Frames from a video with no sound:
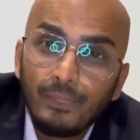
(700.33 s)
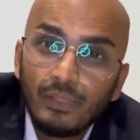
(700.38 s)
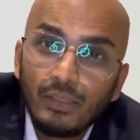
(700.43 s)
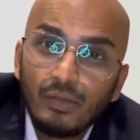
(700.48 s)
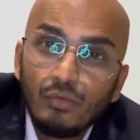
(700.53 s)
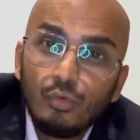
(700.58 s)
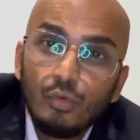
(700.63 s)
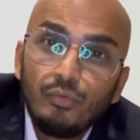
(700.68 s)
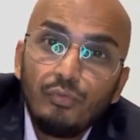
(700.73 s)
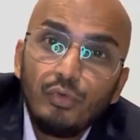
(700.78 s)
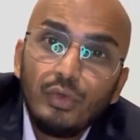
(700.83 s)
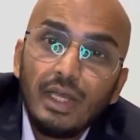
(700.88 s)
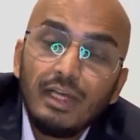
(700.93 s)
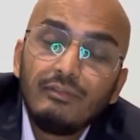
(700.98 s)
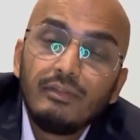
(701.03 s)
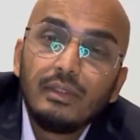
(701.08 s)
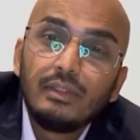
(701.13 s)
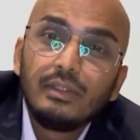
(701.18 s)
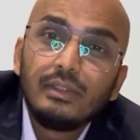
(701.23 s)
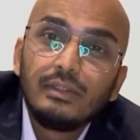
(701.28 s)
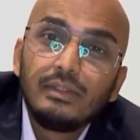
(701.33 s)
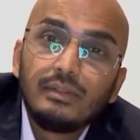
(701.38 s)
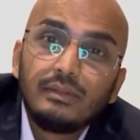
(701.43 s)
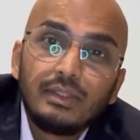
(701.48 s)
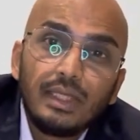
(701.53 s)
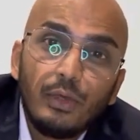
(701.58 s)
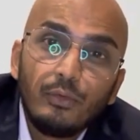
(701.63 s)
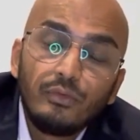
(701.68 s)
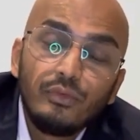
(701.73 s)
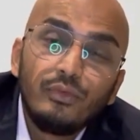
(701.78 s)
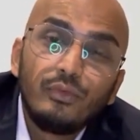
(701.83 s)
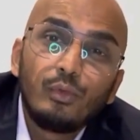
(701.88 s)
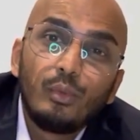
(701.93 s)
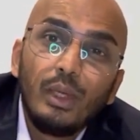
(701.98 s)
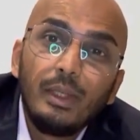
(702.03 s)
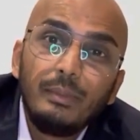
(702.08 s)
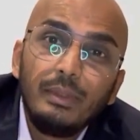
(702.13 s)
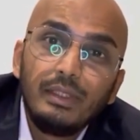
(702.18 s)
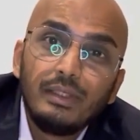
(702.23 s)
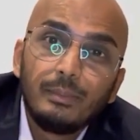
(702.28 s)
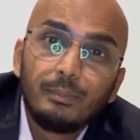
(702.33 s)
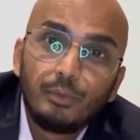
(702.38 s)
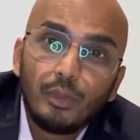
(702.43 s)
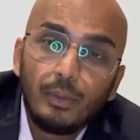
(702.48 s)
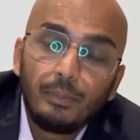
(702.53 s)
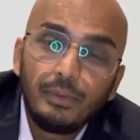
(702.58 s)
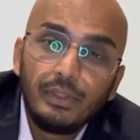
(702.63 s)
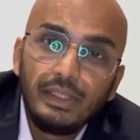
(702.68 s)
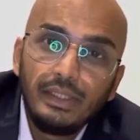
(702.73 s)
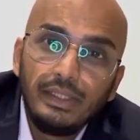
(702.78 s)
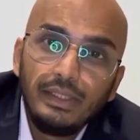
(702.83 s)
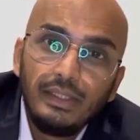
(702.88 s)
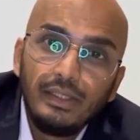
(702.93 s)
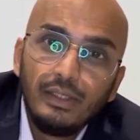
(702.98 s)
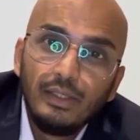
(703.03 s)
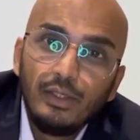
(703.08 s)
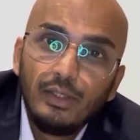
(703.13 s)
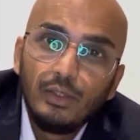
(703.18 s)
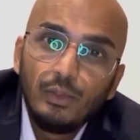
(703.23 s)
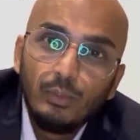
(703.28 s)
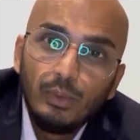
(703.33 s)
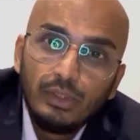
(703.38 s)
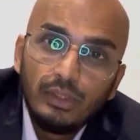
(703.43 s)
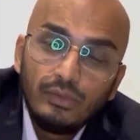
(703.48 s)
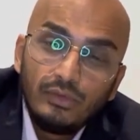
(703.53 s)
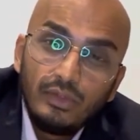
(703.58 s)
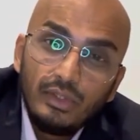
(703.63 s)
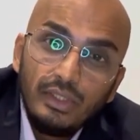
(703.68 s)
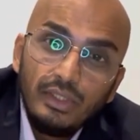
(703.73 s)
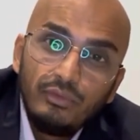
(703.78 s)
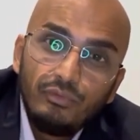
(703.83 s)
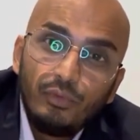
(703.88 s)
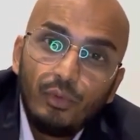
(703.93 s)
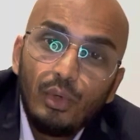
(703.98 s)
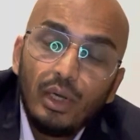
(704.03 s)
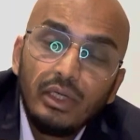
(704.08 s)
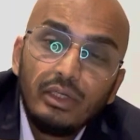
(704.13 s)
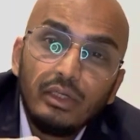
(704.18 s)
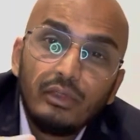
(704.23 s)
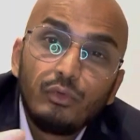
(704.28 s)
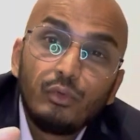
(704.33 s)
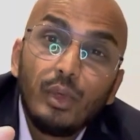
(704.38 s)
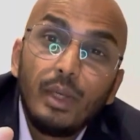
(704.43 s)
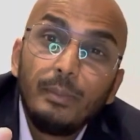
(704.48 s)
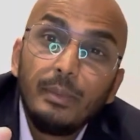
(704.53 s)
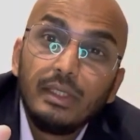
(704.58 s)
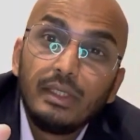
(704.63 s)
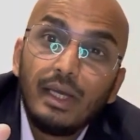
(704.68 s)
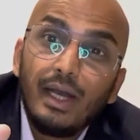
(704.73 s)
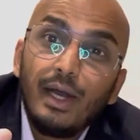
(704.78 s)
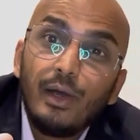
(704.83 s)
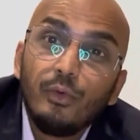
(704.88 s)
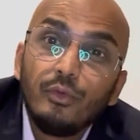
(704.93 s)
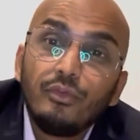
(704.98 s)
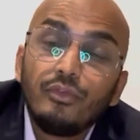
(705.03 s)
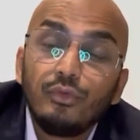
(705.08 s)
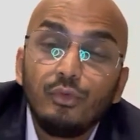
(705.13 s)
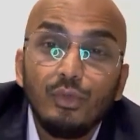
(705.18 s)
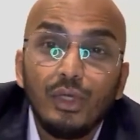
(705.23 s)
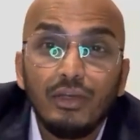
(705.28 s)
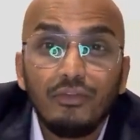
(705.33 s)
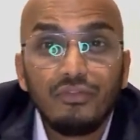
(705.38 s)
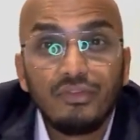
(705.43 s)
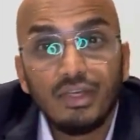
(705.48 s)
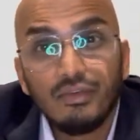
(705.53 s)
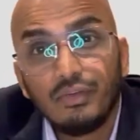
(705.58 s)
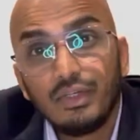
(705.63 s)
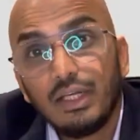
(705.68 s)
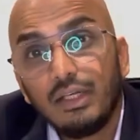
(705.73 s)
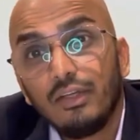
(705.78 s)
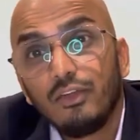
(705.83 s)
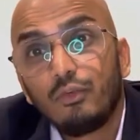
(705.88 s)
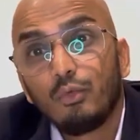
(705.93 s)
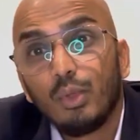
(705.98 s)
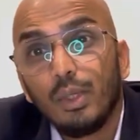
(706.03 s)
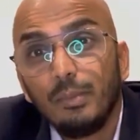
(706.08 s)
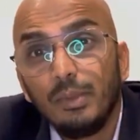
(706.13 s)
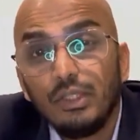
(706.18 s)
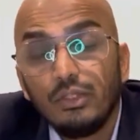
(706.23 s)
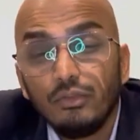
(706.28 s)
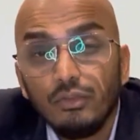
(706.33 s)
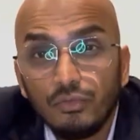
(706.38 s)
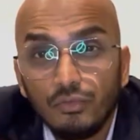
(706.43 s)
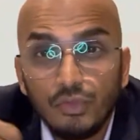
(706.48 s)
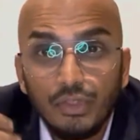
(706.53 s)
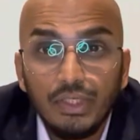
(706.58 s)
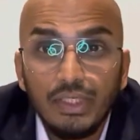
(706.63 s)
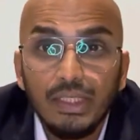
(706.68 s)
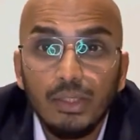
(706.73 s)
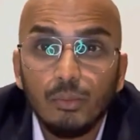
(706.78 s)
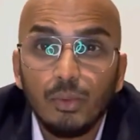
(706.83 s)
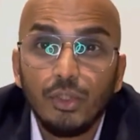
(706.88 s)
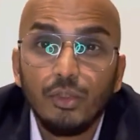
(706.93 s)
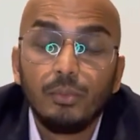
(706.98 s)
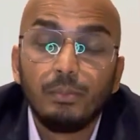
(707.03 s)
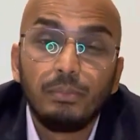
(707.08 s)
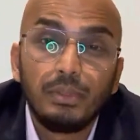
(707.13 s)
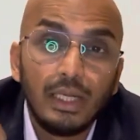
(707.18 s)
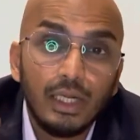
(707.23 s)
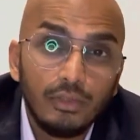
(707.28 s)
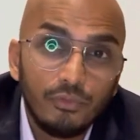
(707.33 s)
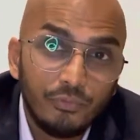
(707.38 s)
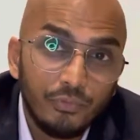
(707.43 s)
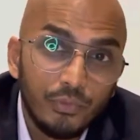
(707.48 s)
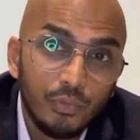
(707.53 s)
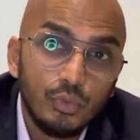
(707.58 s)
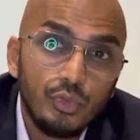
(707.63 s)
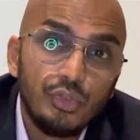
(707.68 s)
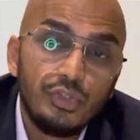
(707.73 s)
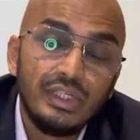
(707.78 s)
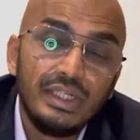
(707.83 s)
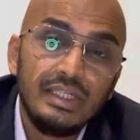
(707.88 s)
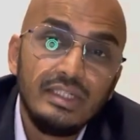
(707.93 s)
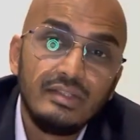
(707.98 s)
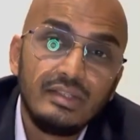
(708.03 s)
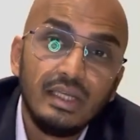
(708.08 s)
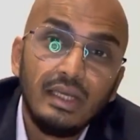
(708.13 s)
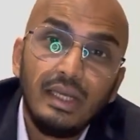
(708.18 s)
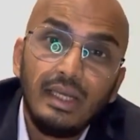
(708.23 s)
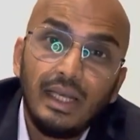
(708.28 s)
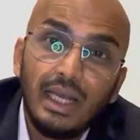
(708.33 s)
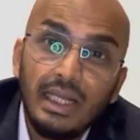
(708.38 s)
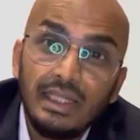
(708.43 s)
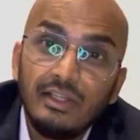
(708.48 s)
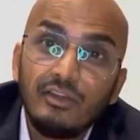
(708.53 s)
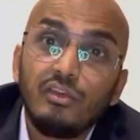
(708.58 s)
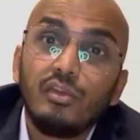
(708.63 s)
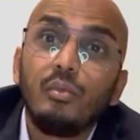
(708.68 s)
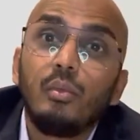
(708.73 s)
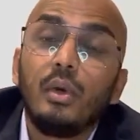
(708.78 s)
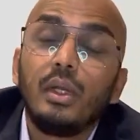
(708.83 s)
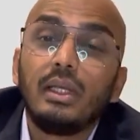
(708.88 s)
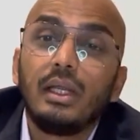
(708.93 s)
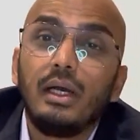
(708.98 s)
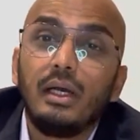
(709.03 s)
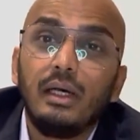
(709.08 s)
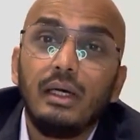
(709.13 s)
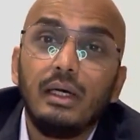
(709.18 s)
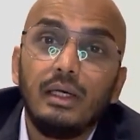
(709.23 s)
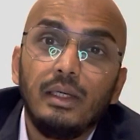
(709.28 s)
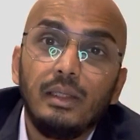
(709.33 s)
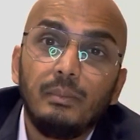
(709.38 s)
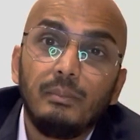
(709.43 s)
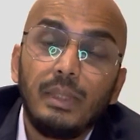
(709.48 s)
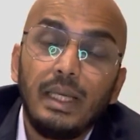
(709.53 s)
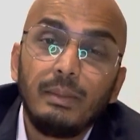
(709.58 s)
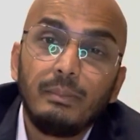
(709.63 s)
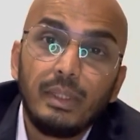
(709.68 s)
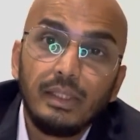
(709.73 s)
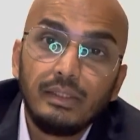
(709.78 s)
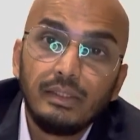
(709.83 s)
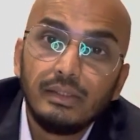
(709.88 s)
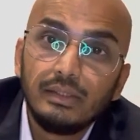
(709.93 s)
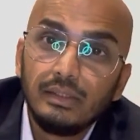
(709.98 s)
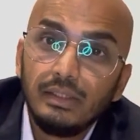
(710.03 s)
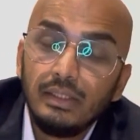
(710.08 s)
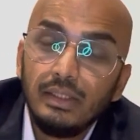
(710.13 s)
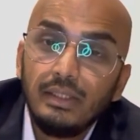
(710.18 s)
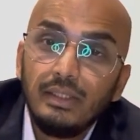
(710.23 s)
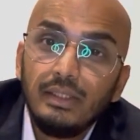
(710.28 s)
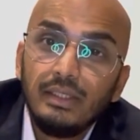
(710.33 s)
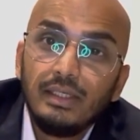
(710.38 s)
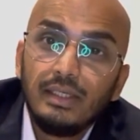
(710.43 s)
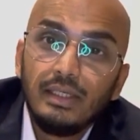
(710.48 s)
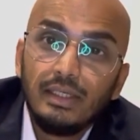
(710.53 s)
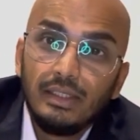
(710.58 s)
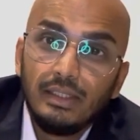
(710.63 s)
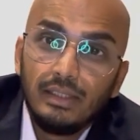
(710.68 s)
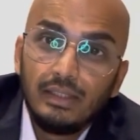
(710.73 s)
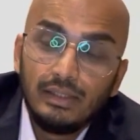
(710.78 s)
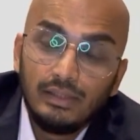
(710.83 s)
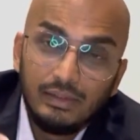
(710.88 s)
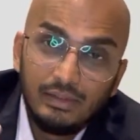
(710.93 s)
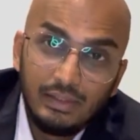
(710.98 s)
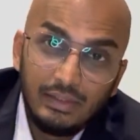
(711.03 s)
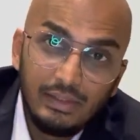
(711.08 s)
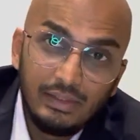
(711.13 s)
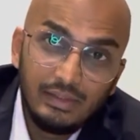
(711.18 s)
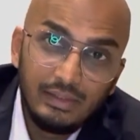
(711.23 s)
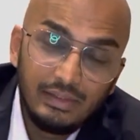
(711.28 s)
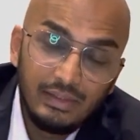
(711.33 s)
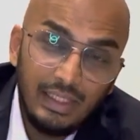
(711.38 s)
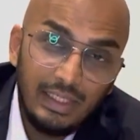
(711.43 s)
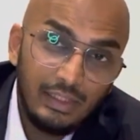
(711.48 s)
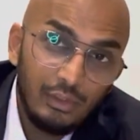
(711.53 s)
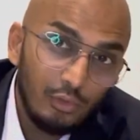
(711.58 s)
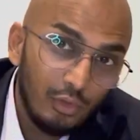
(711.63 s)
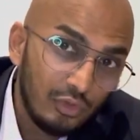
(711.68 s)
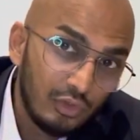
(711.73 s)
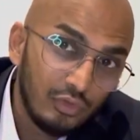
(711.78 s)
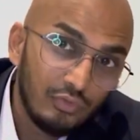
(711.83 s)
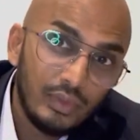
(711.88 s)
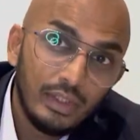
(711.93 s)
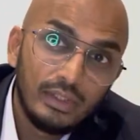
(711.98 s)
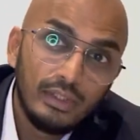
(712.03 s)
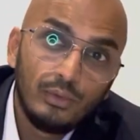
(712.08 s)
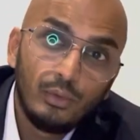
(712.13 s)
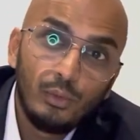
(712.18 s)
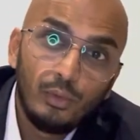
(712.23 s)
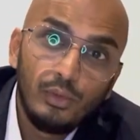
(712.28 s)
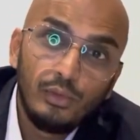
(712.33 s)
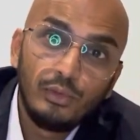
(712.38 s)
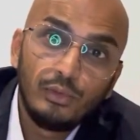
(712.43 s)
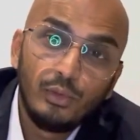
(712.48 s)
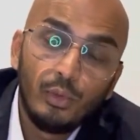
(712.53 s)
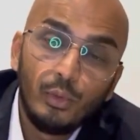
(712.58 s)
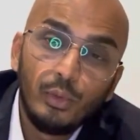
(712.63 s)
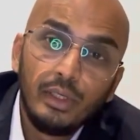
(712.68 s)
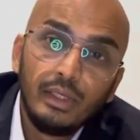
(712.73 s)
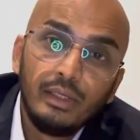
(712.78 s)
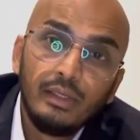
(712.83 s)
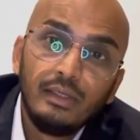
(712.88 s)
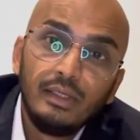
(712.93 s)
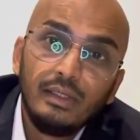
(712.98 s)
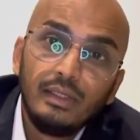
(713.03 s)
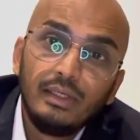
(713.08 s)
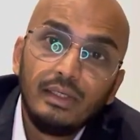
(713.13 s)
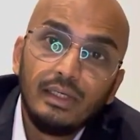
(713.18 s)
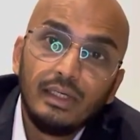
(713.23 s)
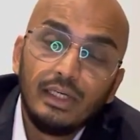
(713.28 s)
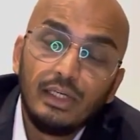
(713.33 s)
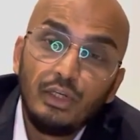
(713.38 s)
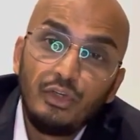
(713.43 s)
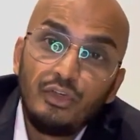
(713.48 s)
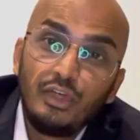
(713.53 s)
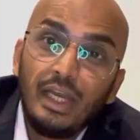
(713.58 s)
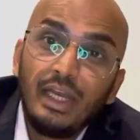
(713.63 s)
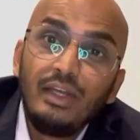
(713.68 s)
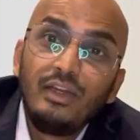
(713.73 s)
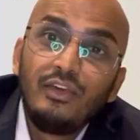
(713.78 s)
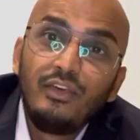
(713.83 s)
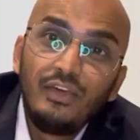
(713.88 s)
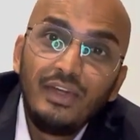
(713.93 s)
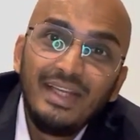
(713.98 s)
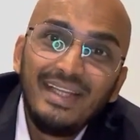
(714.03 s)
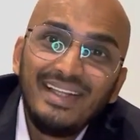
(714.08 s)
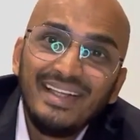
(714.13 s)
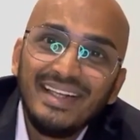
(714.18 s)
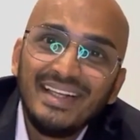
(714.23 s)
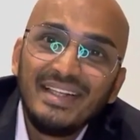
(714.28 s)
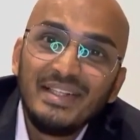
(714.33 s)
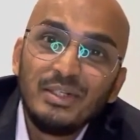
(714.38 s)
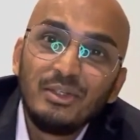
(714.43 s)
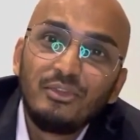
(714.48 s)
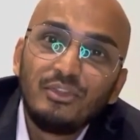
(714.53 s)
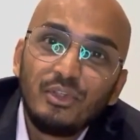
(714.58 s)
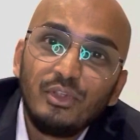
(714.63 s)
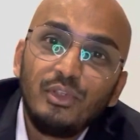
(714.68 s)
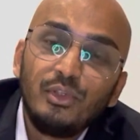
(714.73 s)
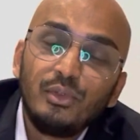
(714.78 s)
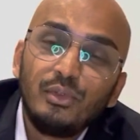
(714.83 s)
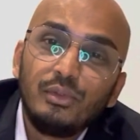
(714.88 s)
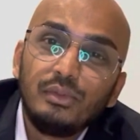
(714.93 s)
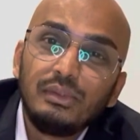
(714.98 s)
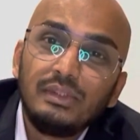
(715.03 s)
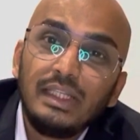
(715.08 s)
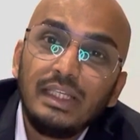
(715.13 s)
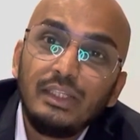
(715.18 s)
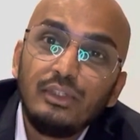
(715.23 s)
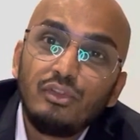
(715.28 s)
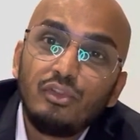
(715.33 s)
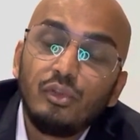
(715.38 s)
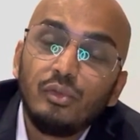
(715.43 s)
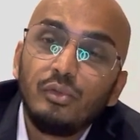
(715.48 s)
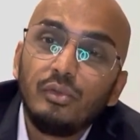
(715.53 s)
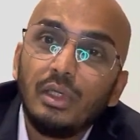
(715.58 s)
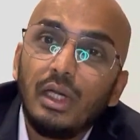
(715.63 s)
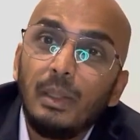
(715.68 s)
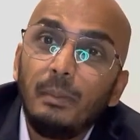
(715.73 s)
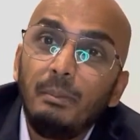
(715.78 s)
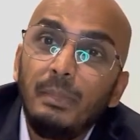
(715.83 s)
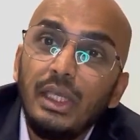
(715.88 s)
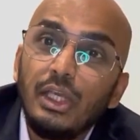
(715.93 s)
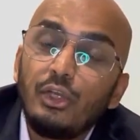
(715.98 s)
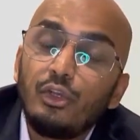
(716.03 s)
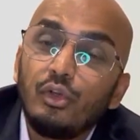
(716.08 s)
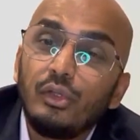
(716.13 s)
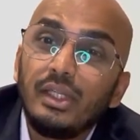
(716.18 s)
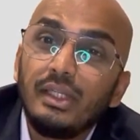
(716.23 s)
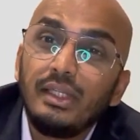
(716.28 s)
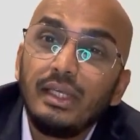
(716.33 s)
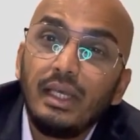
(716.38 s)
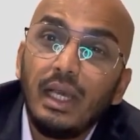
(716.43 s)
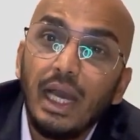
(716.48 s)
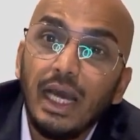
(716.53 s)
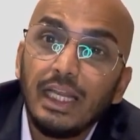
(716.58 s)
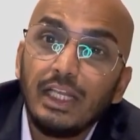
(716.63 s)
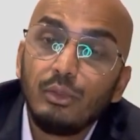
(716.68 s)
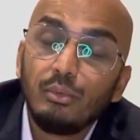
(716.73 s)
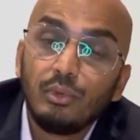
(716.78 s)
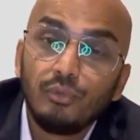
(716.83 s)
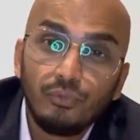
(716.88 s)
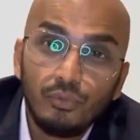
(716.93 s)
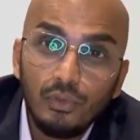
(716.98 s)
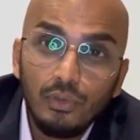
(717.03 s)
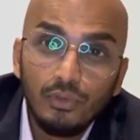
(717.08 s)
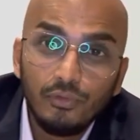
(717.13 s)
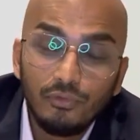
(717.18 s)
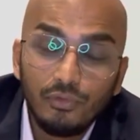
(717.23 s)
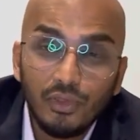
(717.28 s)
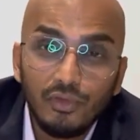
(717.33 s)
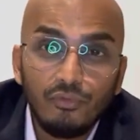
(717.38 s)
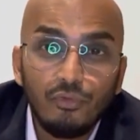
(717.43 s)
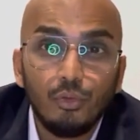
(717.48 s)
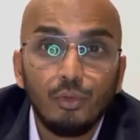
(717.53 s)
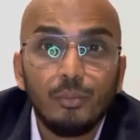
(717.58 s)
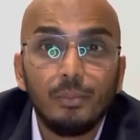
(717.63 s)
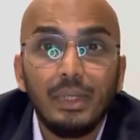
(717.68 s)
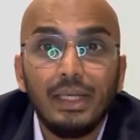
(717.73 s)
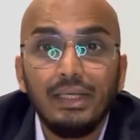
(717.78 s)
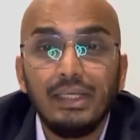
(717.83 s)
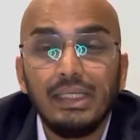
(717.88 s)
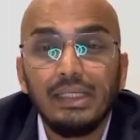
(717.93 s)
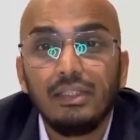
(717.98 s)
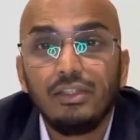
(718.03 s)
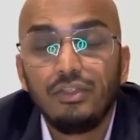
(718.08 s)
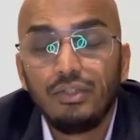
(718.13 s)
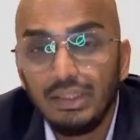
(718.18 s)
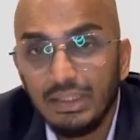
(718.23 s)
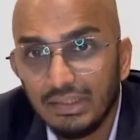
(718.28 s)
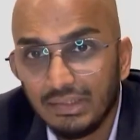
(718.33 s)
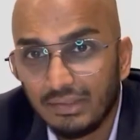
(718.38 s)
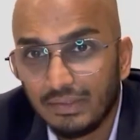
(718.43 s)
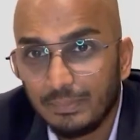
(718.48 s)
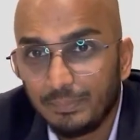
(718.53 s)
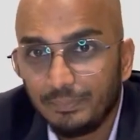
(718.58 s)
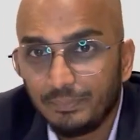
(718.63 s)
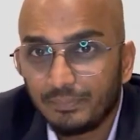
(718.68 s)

So if you have a 1,000 square meter property with a 300-400 square meter house, you have 700 square meters of green where you plant fruit trees. And this is what my mother and lots of other old Goan Jain tree used to do. They used to make sure that their gardens were full of fruit-bearing trees.